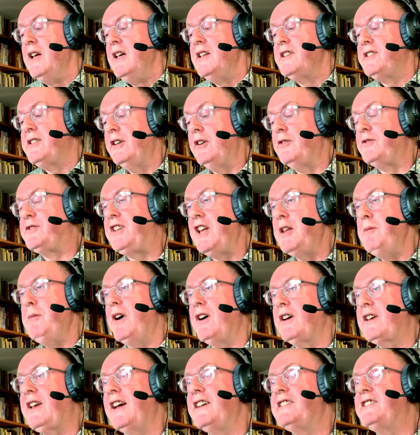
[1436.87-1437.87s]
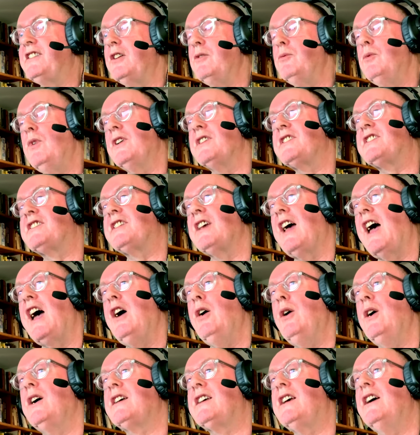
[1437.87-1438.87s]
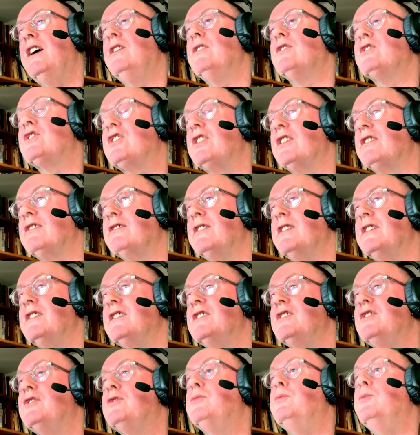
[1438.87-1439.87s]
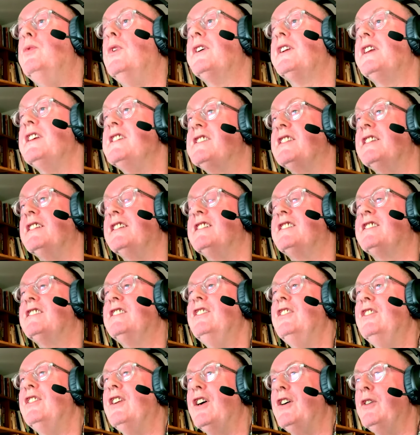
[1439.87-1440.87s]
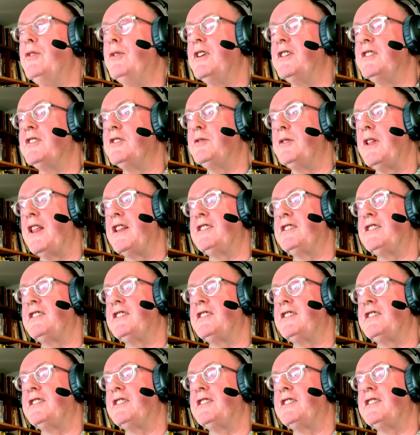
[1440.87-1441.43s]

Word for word: sort of demarcating what's our culture and what isn't, you know, and,